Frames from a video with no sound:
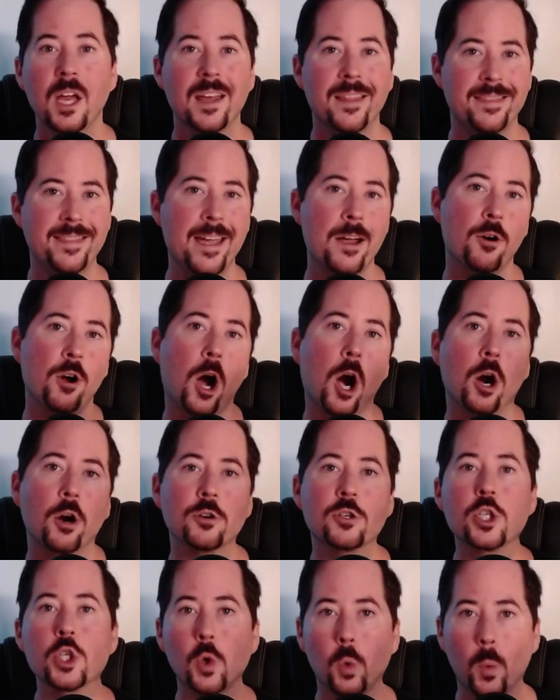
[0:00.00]
there are
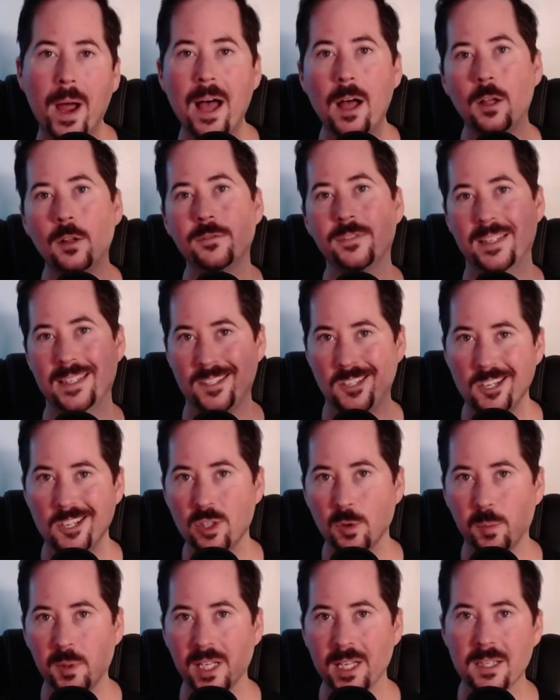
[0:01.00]
twelve
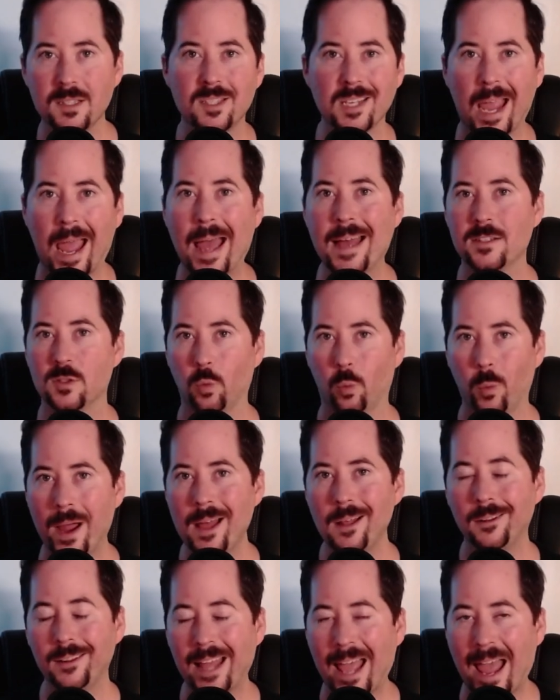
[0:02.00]
disciplines as
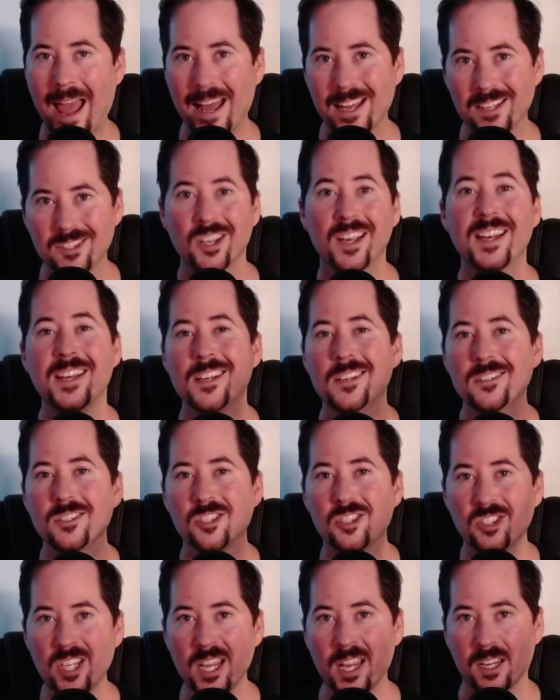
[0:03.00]
well as
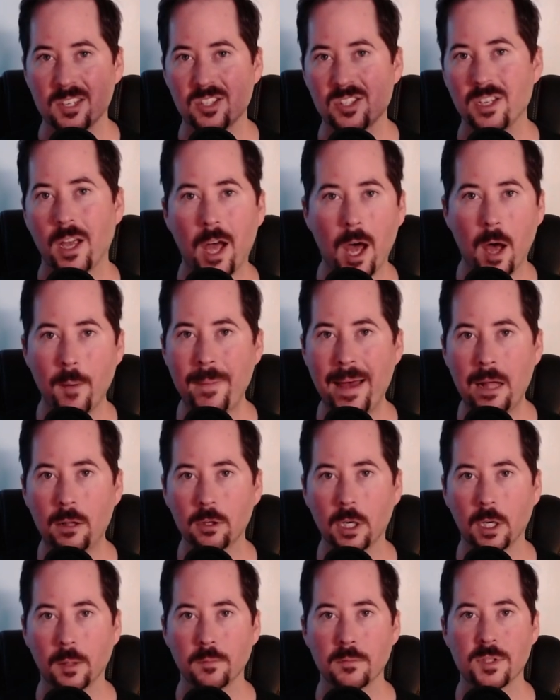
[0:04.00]
six
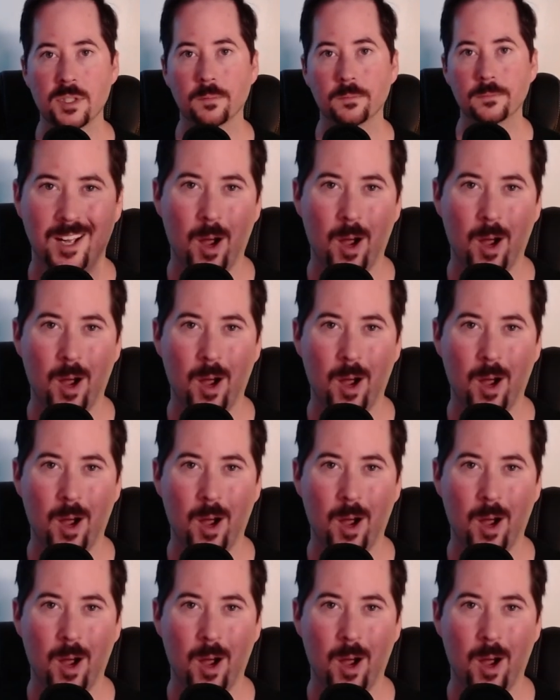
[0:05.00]
amalgams.